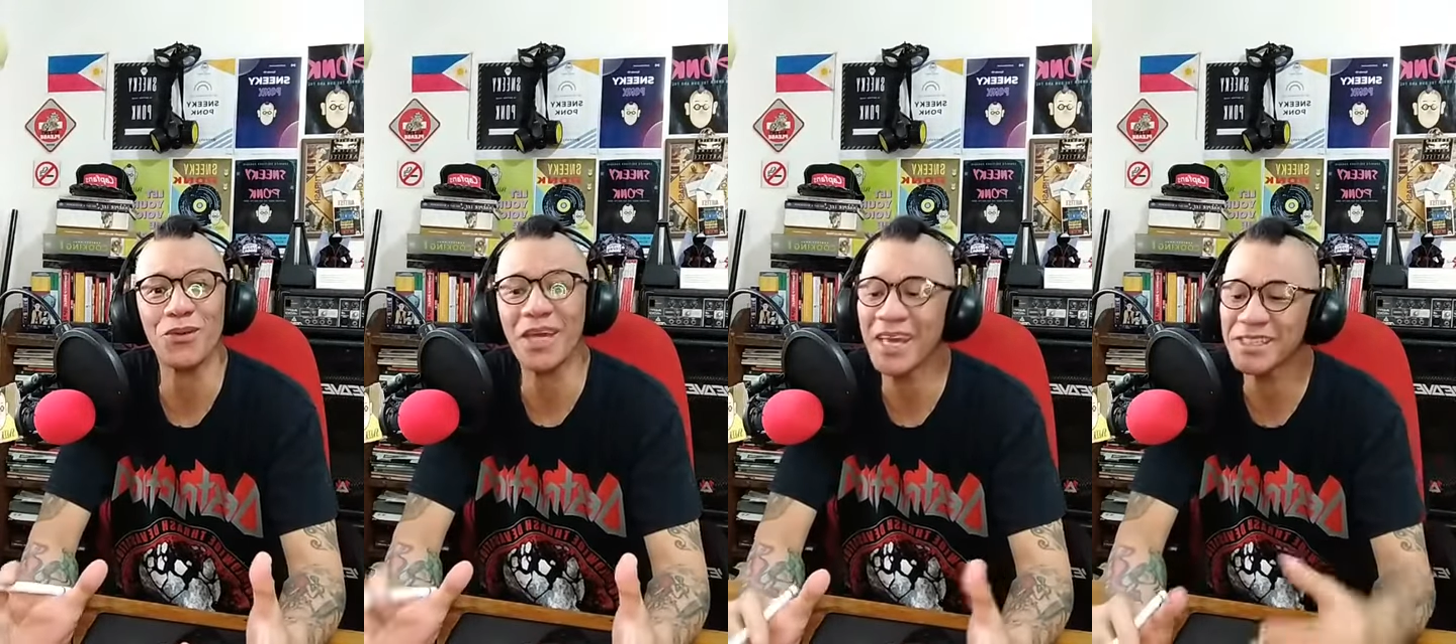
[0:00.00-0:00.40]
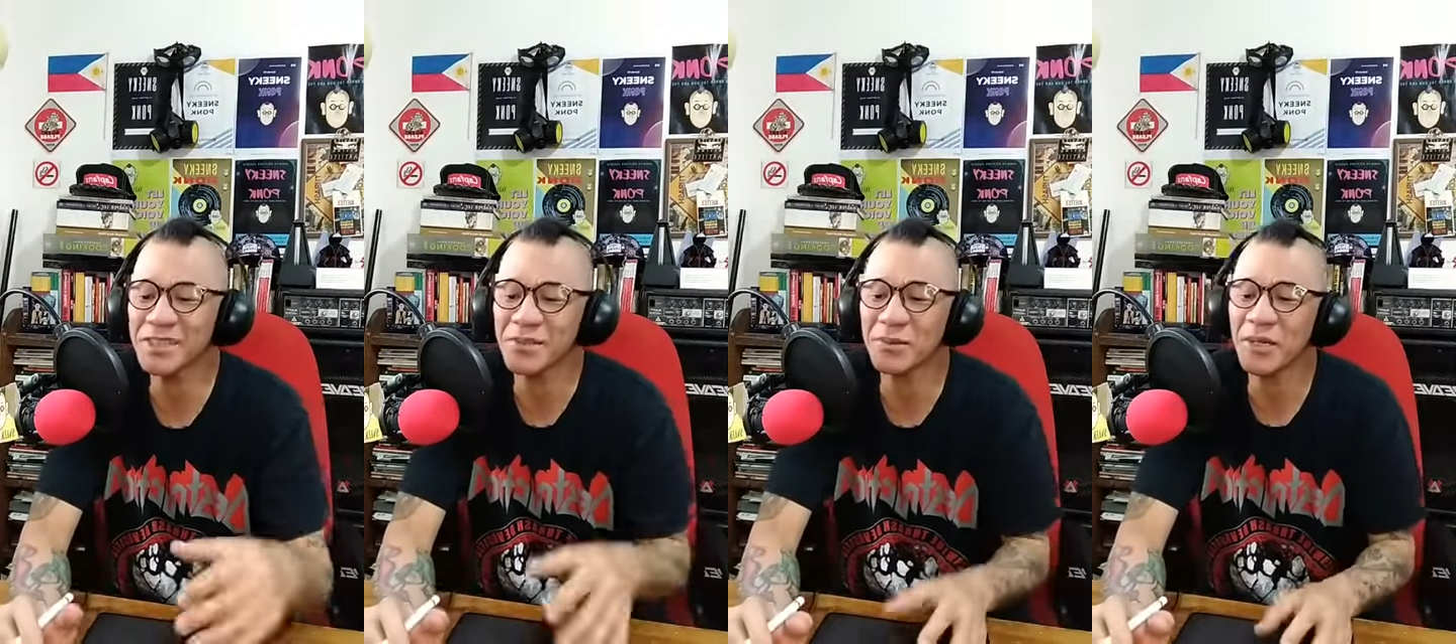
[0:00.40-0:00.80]
Okay,
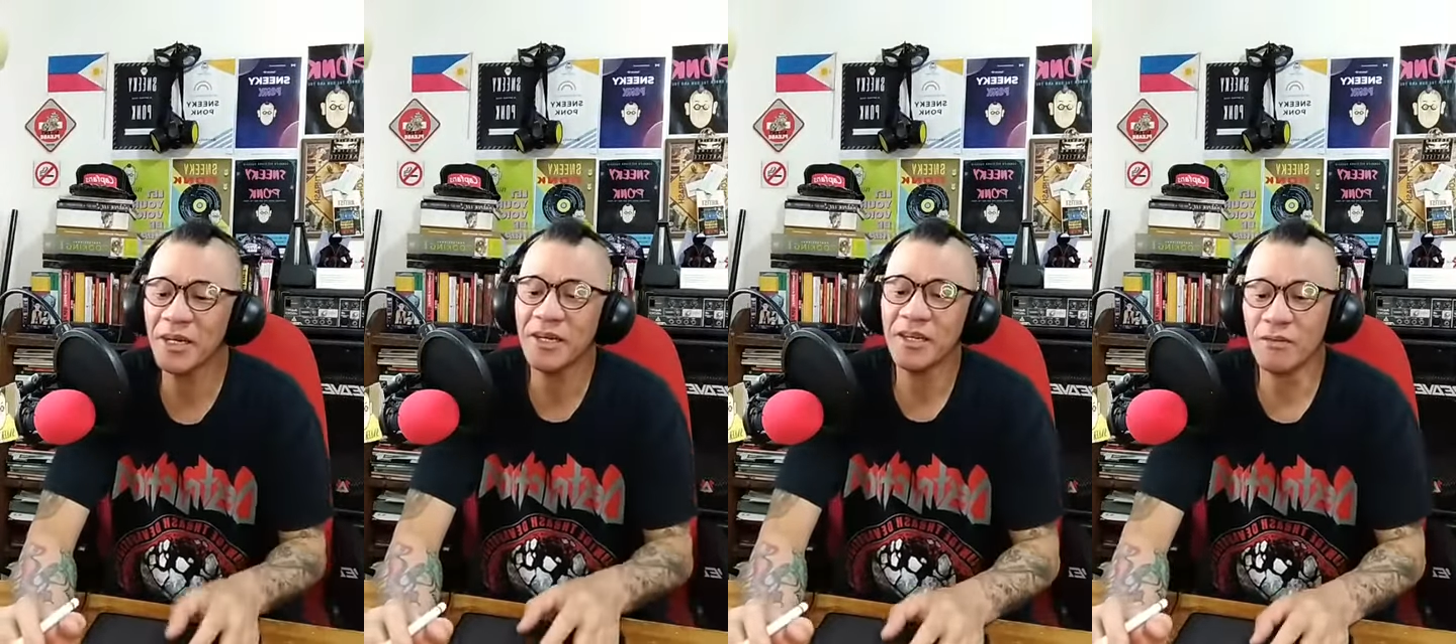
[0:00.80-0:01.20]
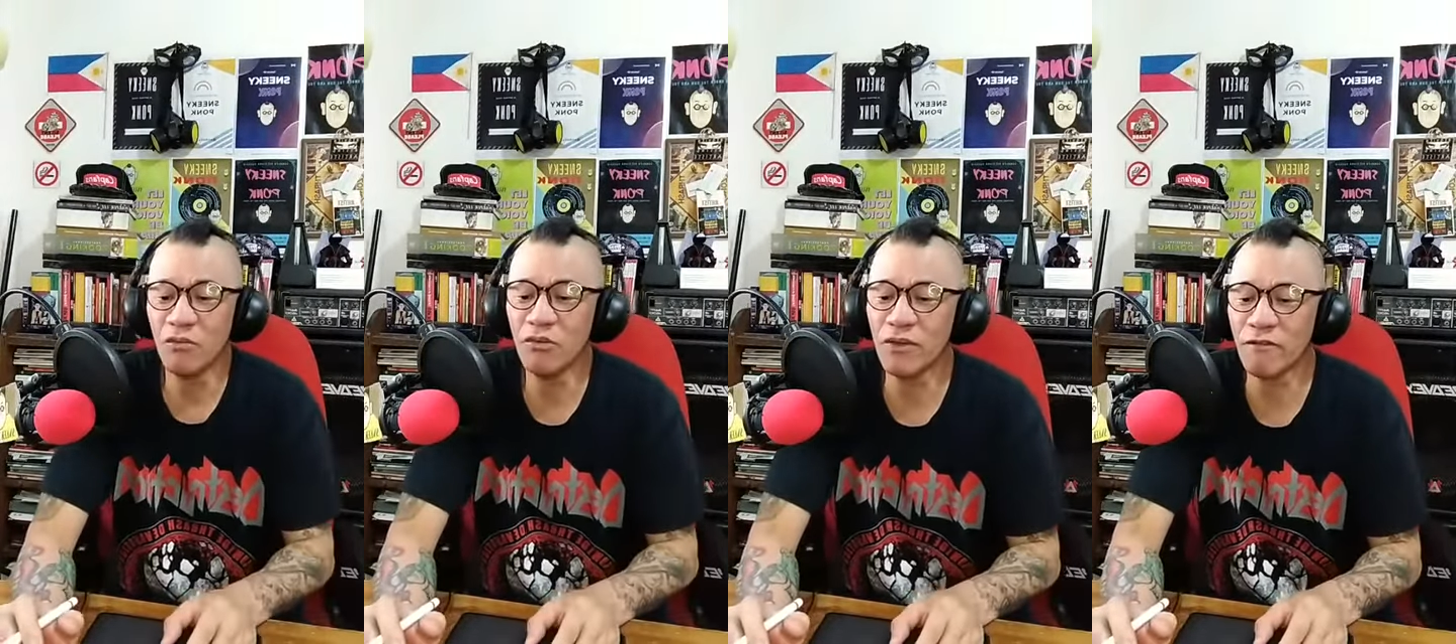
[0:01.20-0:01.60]
so
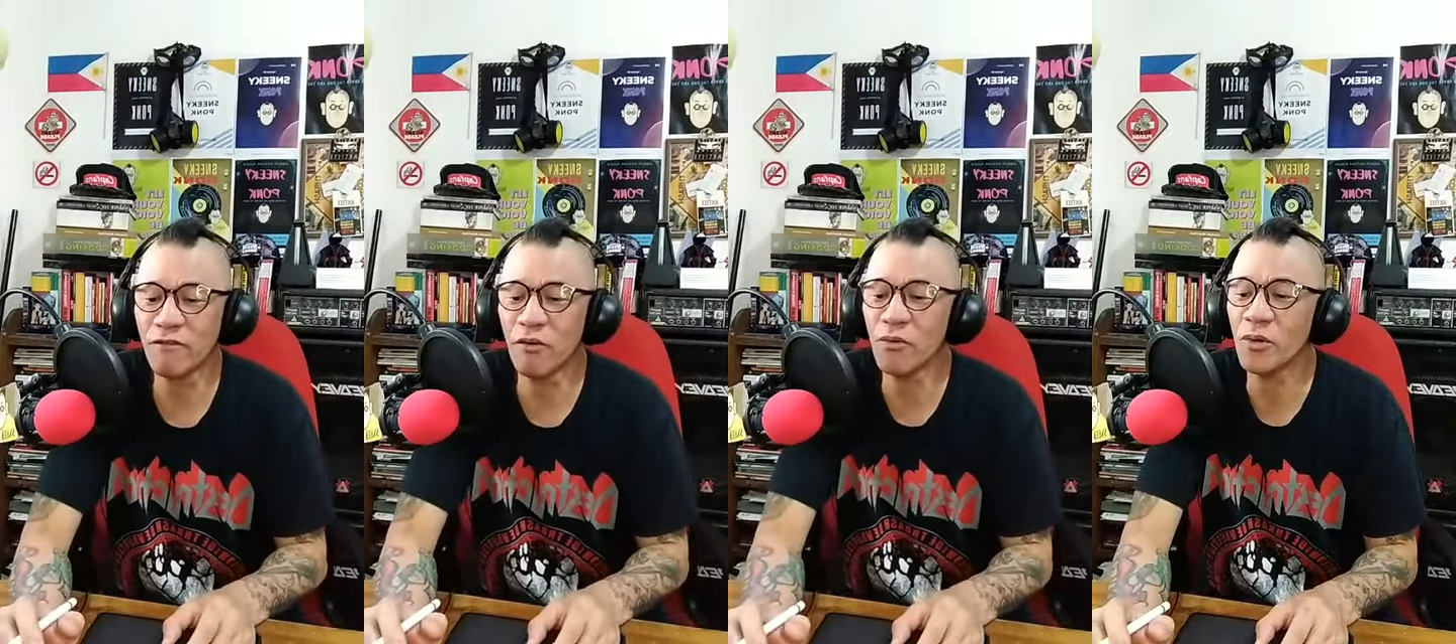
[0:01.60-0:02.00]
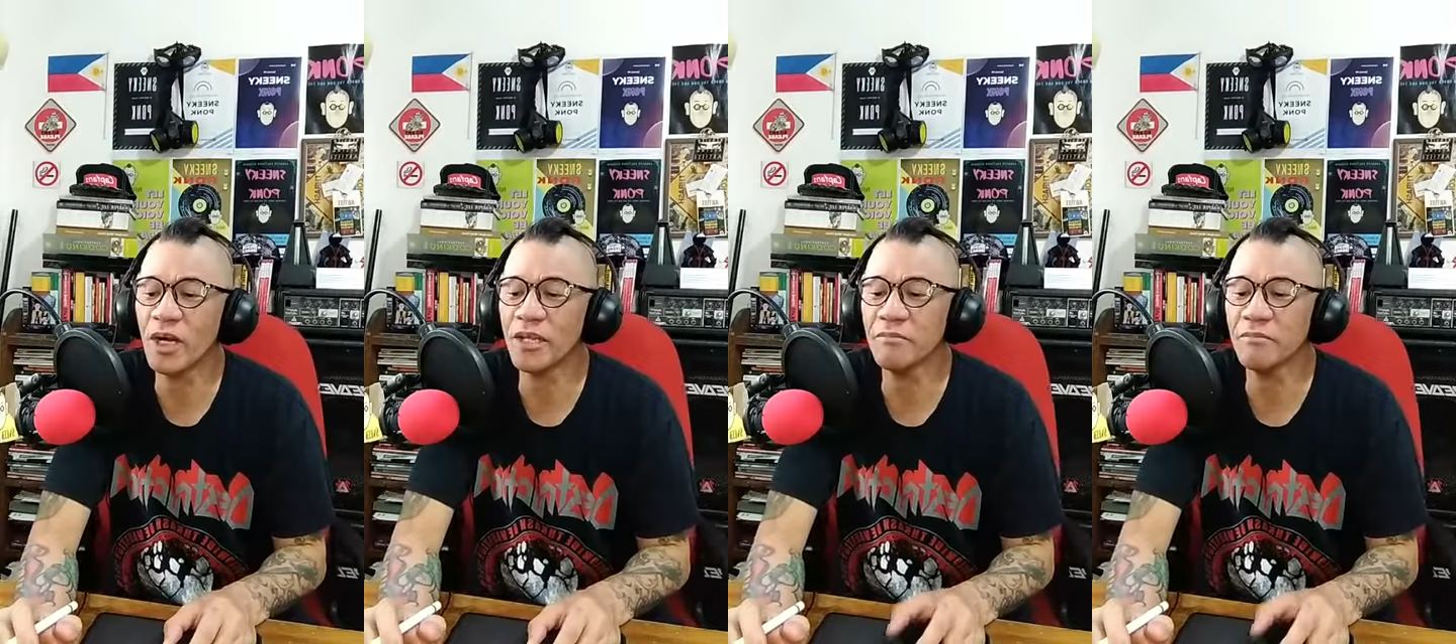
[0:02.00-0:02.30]
moving forward